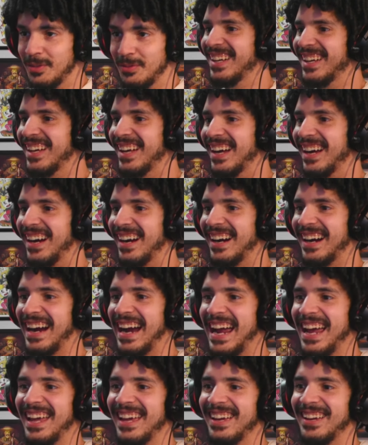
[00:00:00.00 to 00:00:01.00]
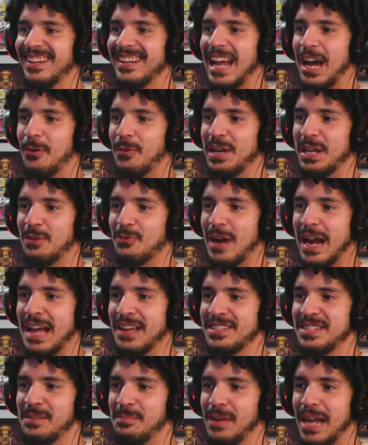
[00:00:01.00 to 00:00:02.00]
All right, now when he
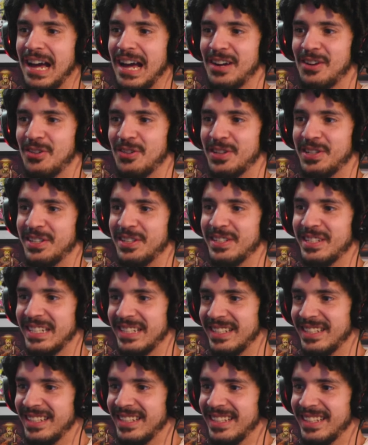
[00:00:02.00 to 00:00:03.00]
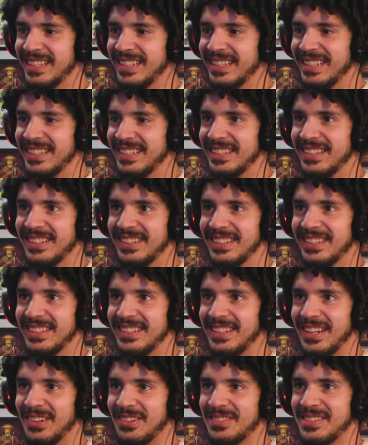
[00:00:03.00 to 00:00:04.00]
rounds the block on you,
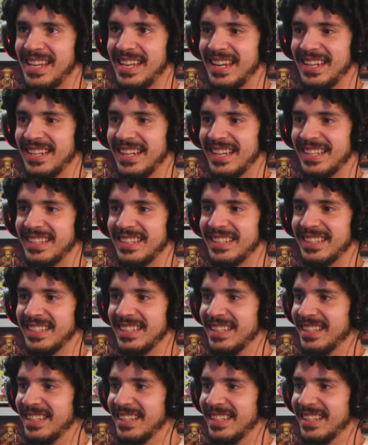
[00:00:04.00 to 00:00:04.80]
don't say nothing.